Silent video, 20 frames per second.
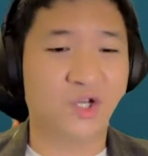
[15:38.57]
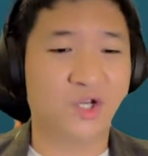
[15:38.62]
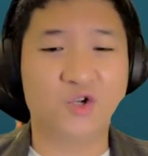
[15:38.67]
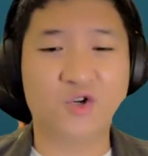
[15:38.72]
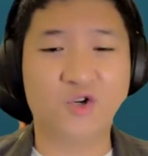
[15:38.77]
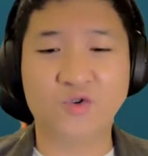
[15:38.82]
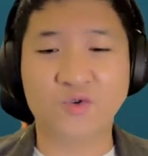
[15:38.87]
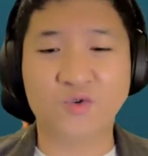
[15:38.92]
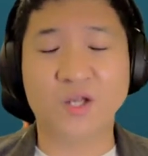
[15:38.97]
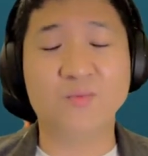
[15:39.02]

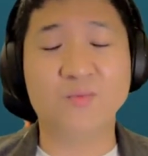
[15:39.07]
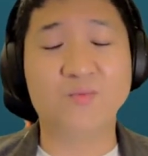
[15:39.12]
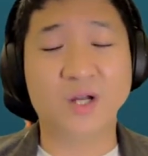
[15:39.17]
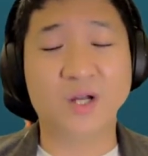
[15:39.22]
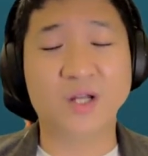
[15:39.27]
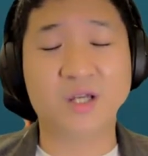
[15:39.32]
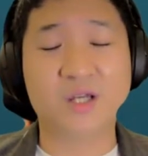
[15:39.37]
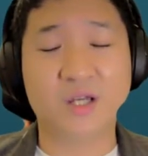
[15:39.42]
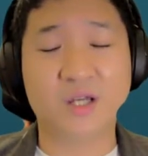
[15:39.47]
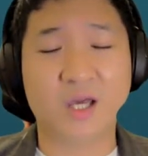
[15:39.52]
know
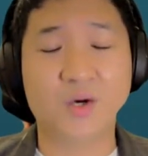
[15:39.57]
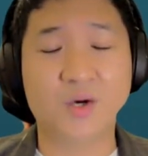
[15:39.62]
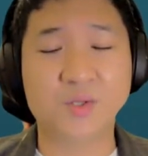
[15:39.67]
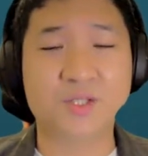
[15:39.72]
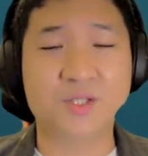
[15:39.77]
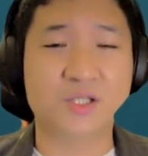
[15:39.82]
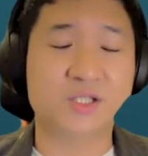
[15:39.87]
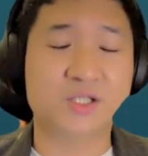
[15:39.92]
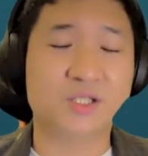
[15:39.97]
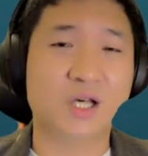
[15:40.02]
somebody
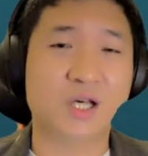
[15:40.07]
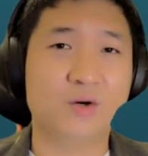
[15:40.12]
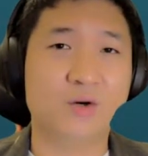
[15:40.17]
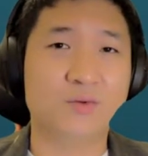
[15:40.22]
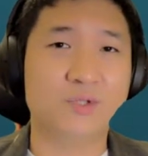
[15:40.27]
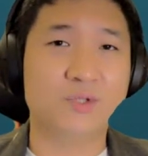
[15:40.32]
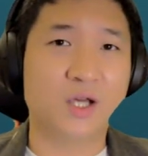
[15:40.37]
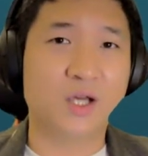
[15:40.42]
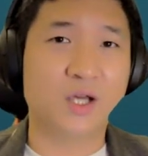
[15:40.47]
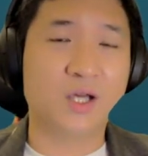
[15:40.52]
else is
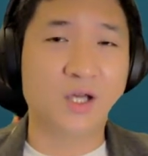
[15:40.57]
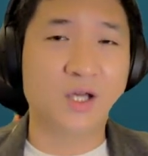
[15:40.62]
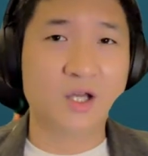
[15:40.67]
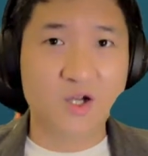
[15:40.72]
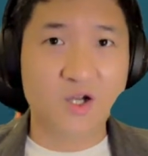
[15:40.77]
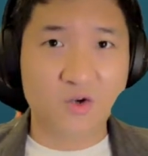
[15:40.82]
out there